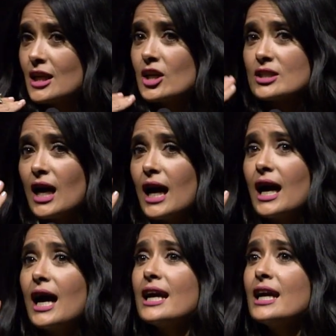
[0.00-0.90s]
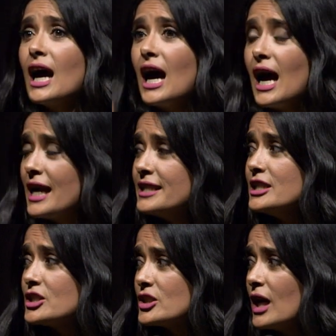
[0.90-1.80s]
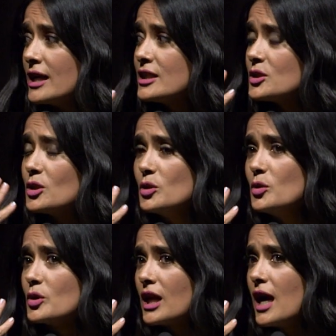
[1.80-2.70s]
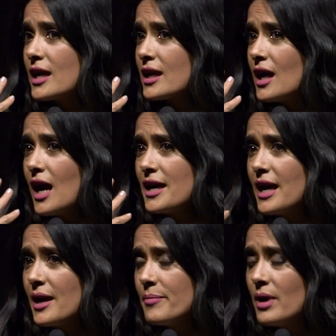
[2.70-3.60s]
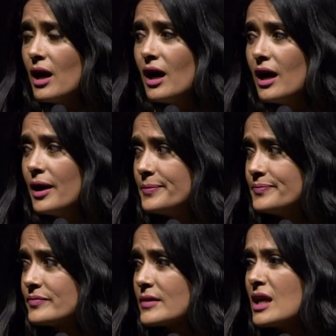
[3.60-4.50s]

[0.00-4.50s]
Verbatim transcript: Because I, I, I, need to, I need to look like I am um,